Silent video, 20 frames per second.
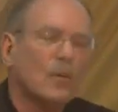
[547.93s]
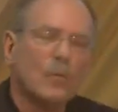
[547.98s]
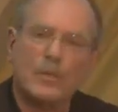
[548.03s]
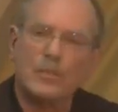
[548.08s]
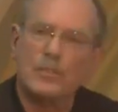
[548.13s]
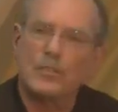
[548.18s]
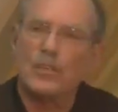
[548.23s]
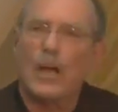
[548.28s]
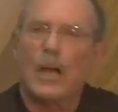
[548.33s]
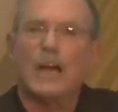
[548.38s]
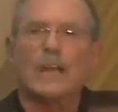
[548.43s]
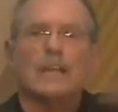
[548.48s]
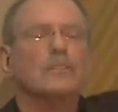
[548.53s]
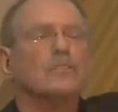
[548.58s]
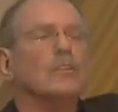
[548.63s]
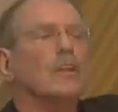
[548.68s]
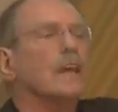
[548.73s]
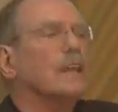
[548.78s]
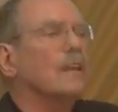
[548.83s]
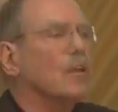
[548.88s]
when John
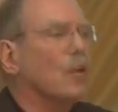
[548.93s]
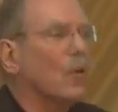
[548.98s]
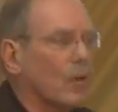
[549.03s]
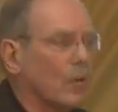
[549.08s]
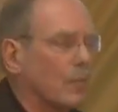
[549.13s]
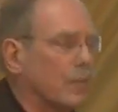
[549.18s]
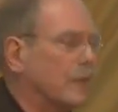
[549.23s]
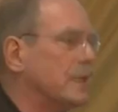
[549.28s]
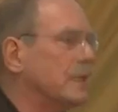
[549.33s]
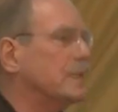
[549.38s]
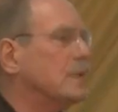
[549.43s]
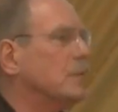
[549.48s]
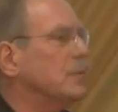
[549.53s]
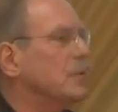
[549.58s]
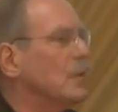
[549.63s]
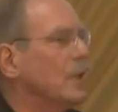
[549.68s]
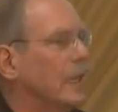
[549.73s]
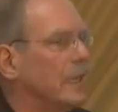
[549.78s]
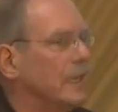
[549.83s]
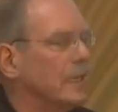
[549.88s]
Glenn orbited the
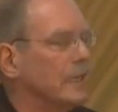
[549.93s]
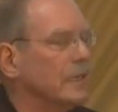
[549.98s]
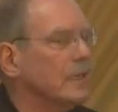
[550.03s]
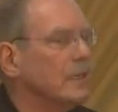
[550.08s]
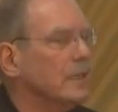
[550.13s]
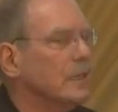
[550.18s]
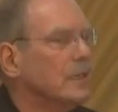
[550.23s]
planet.